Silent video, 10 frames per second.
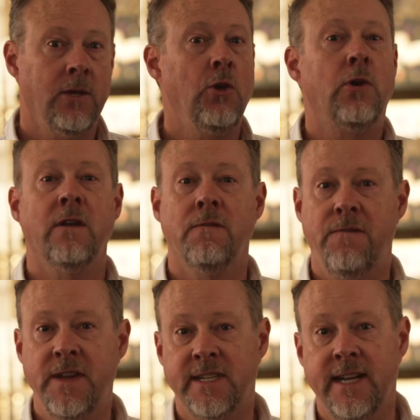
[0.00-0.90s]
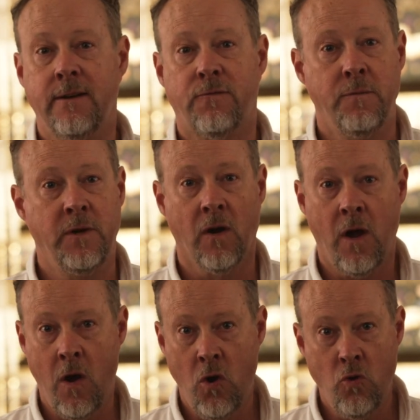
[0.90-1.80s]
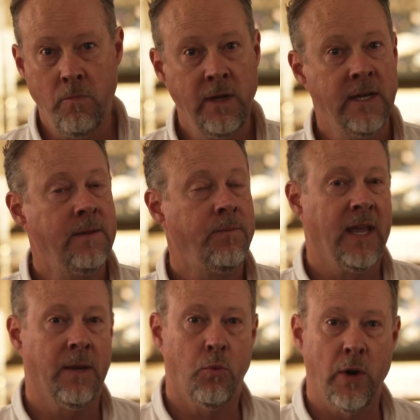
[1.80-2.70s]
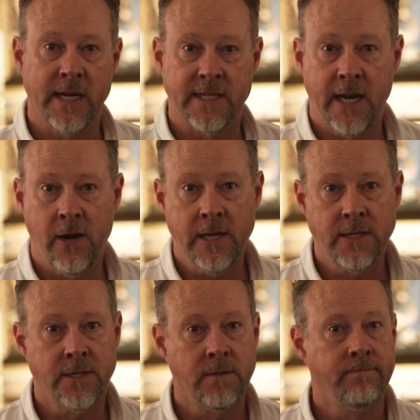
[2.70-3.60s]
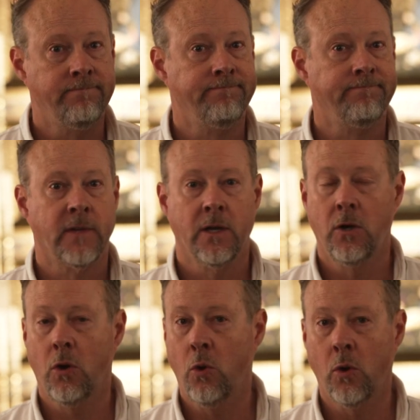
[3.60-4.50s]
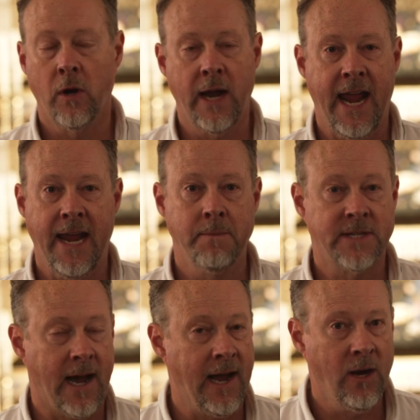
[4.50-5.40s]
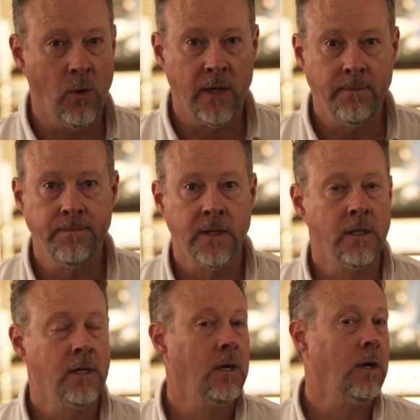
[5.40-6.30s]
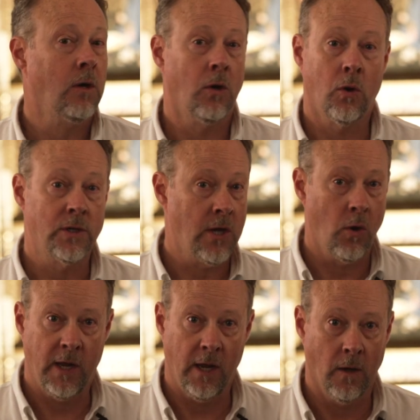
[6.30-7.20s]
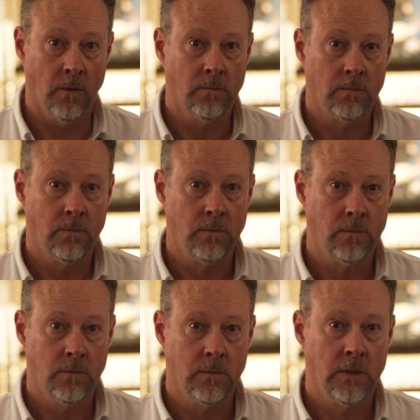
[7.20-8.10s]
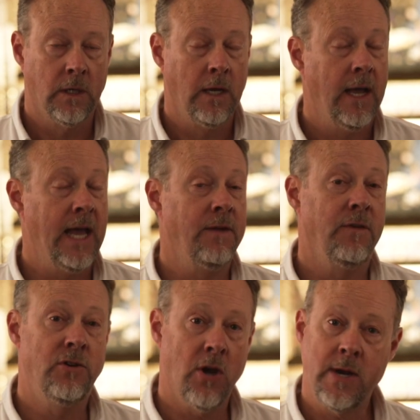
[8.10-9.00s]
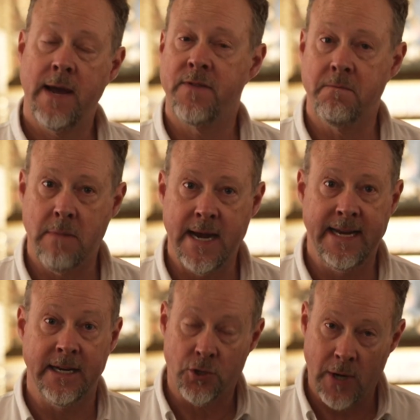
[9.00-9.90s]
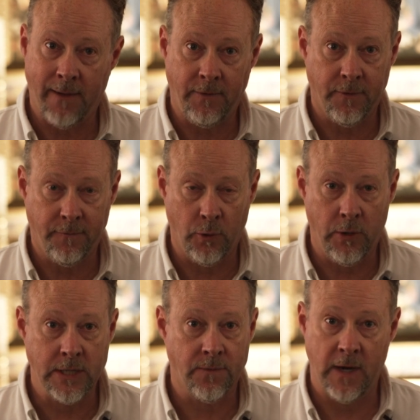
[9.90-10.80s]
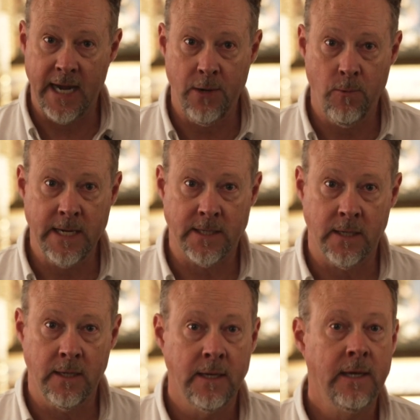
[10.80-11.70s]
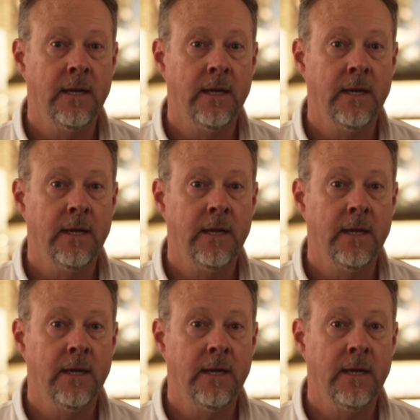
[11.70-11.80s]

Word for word: You can visit it from your home in Buenos Aires or Ames, Iowa or Tokyo. And if you don't have the money to travel to Florence for any reason,